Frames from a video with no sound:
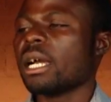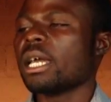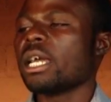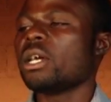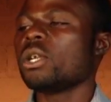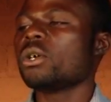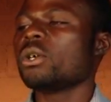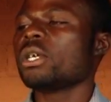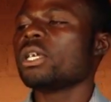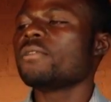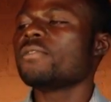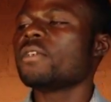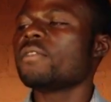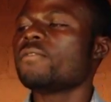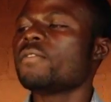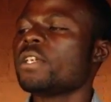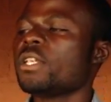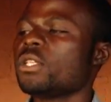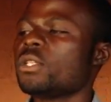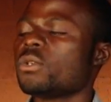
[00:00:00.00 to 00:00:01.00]
Hello, if
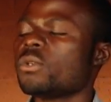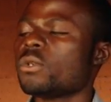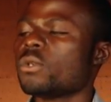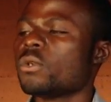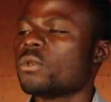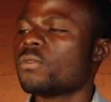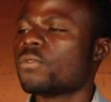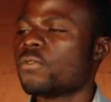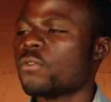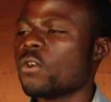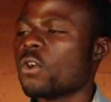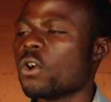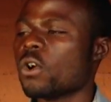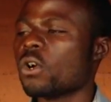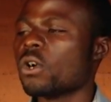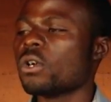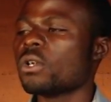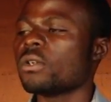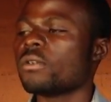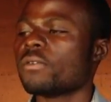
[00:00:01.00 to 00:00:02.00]
you fin to
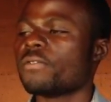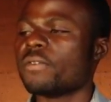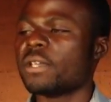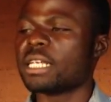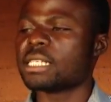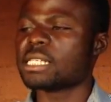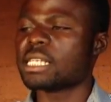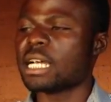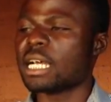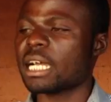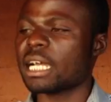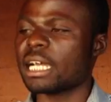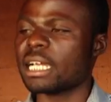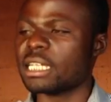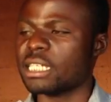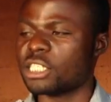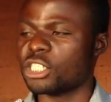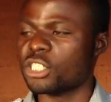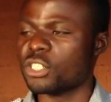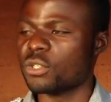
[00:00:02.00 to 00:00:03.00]
four, fila
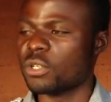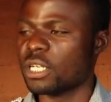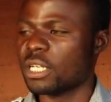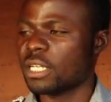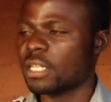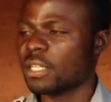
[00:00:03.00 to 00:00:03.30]
sanka nishua.